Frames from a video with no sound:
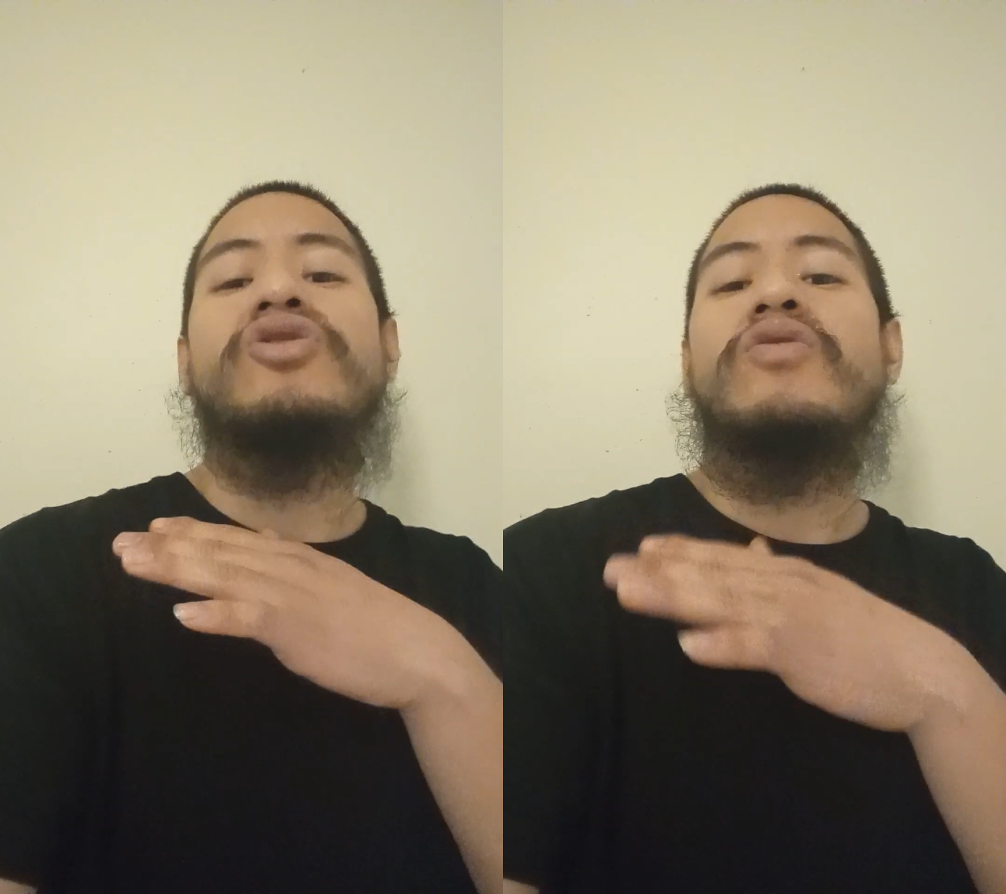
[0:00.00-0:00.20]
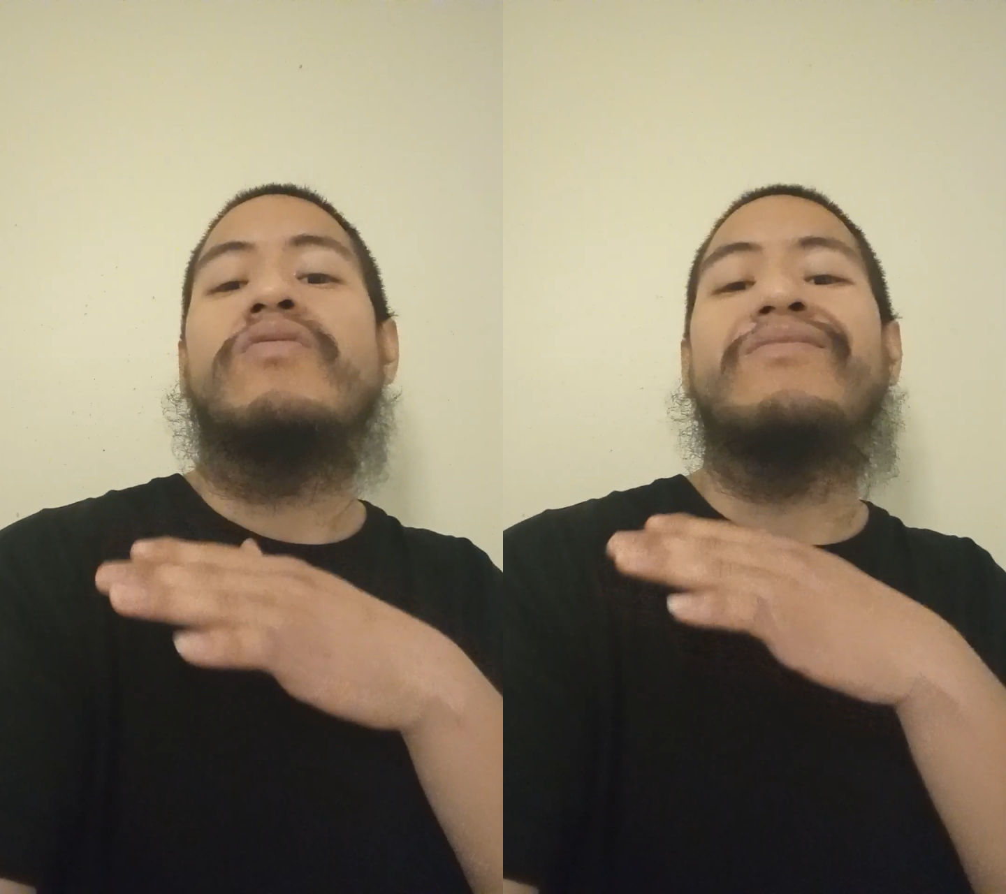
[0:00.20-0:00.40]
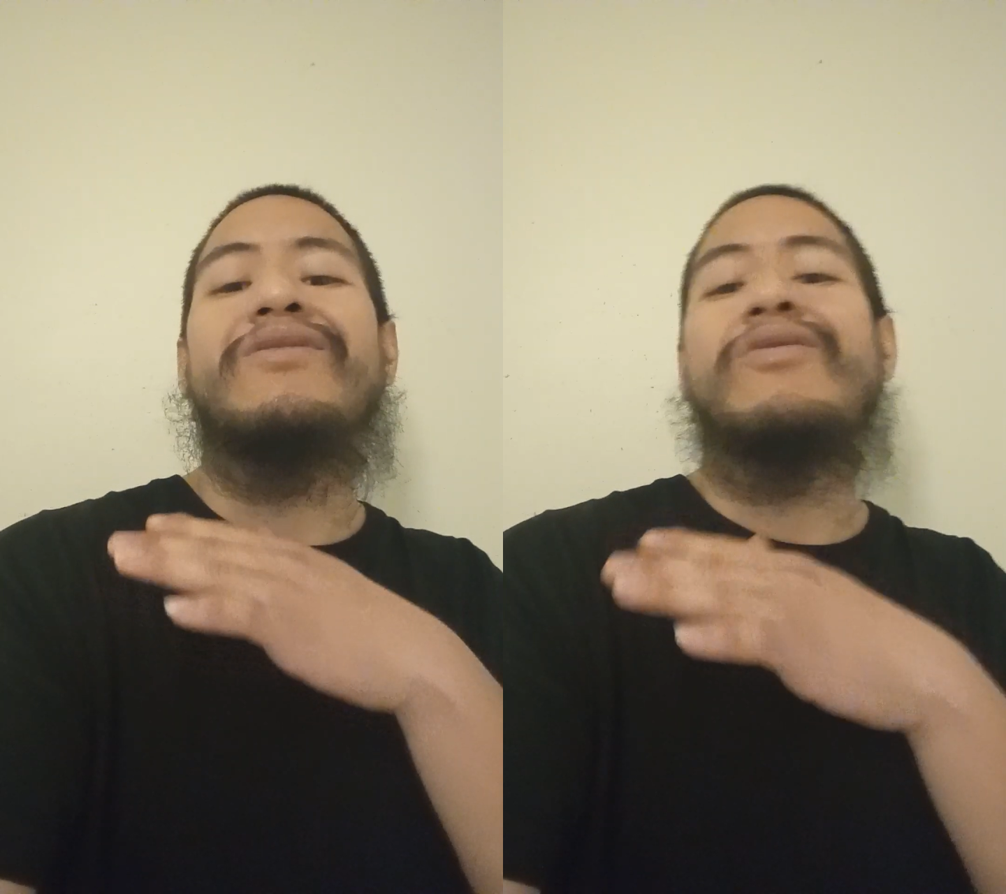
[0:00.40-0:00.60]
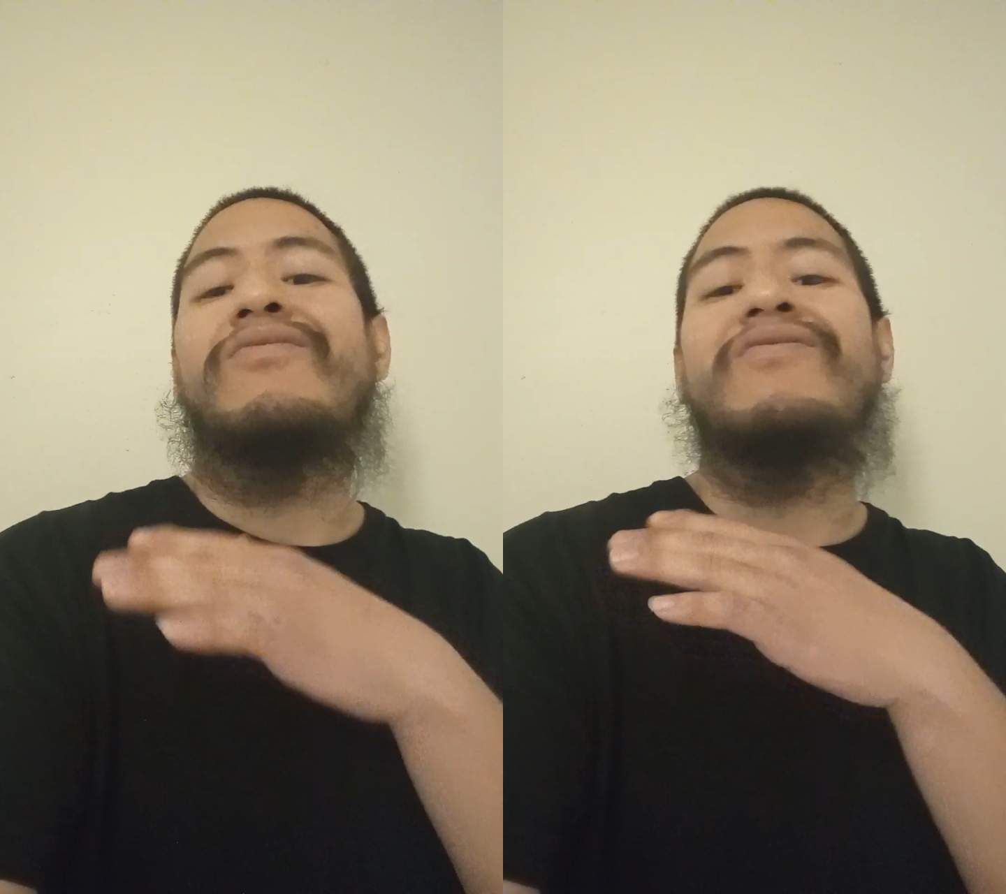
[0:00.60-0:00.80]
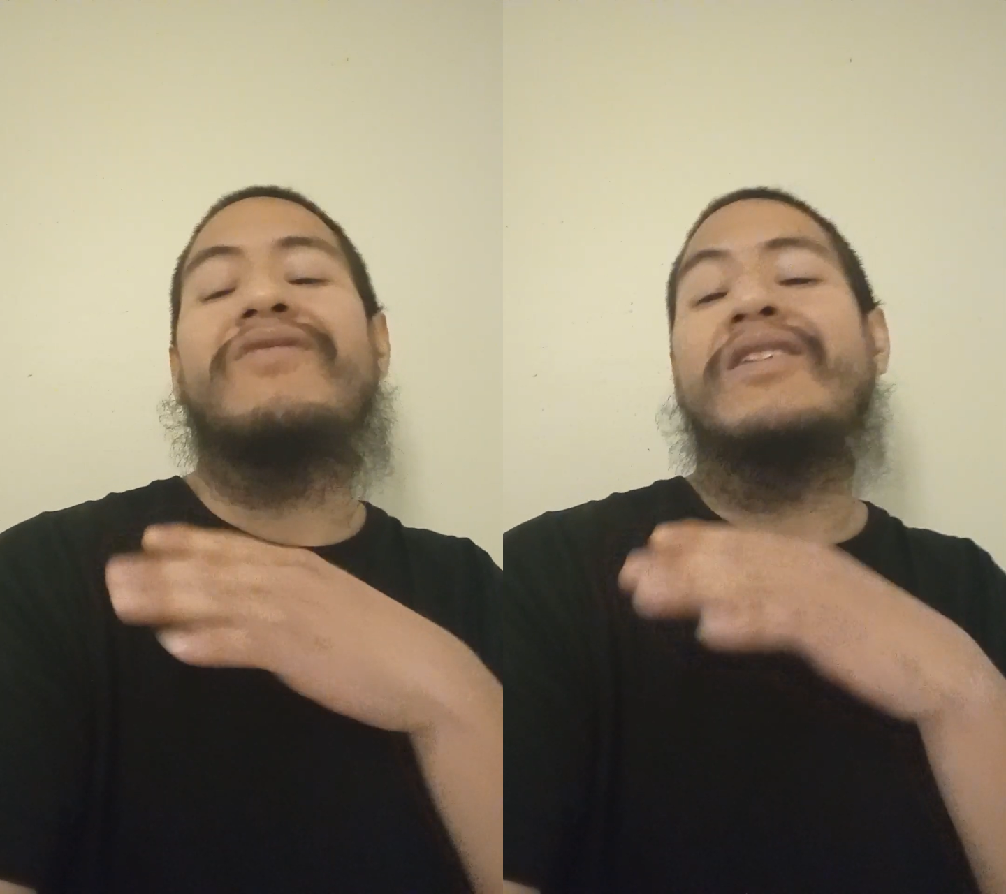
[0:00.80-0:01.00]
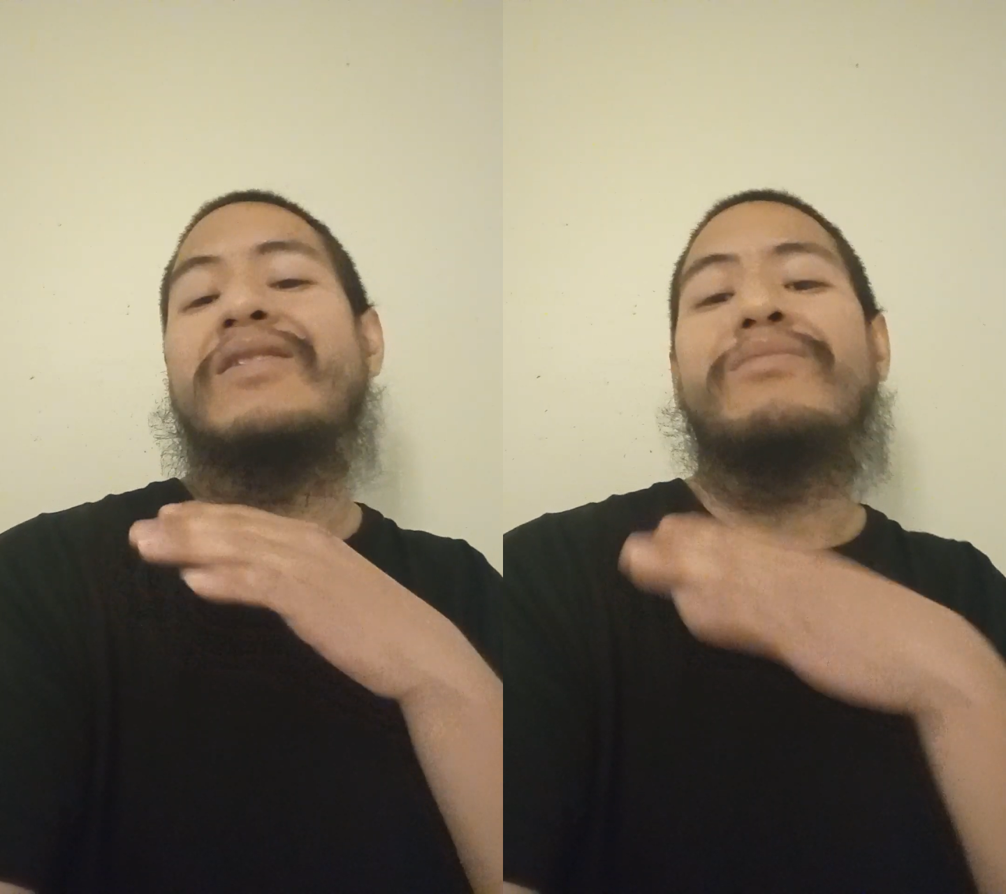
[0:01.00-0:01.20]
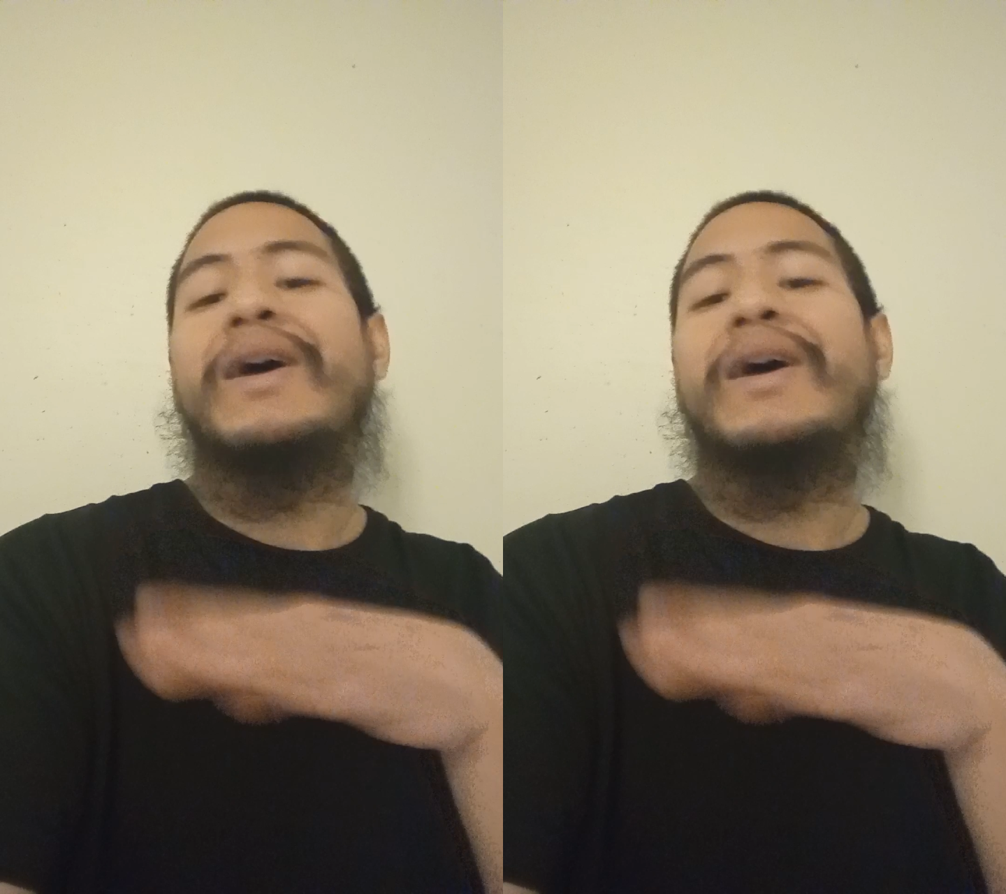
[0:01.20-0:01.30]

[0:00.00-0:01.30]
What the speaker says: no fucking